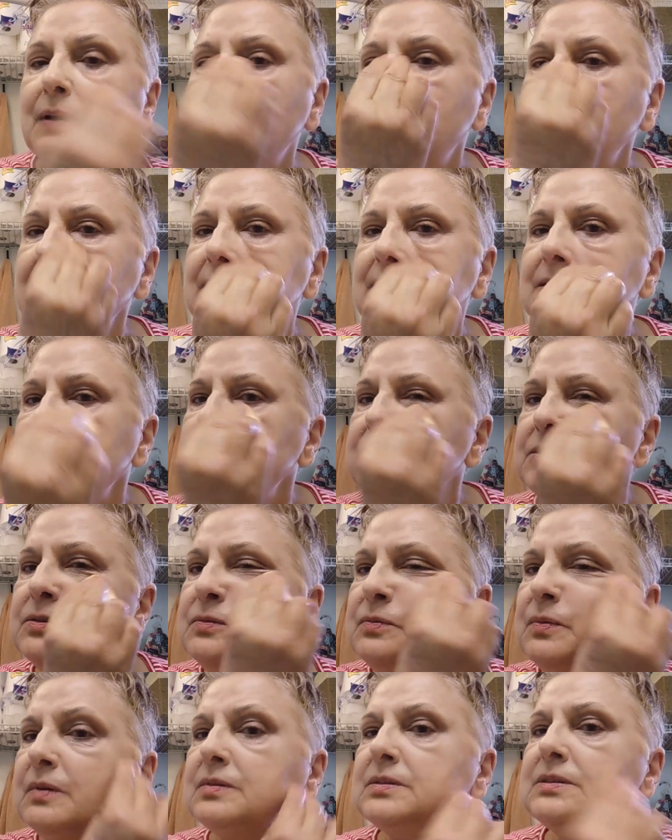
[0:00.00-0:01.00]
product, you
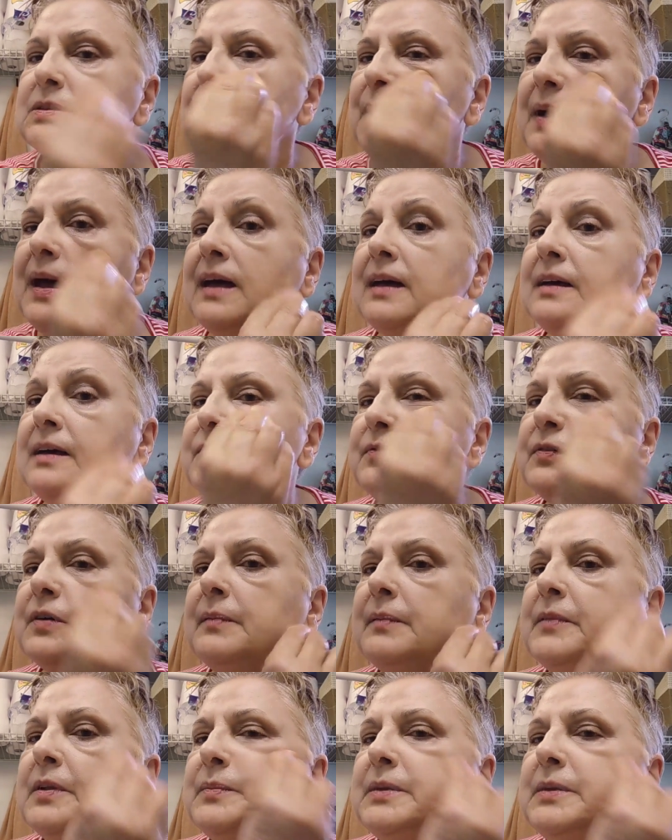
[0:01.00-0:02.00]
do want to buy it
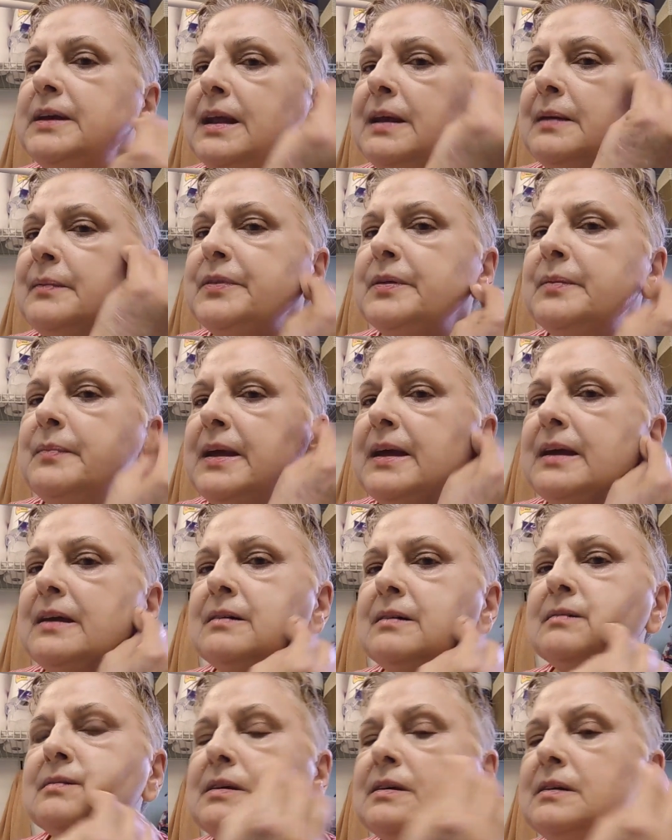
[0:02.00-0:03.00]
from them and help them
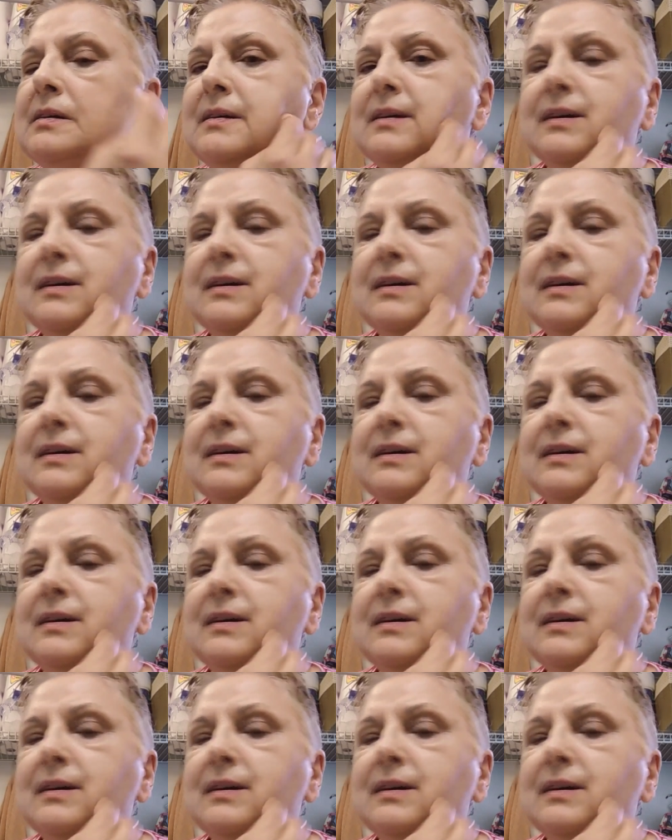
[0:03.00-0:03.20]
out.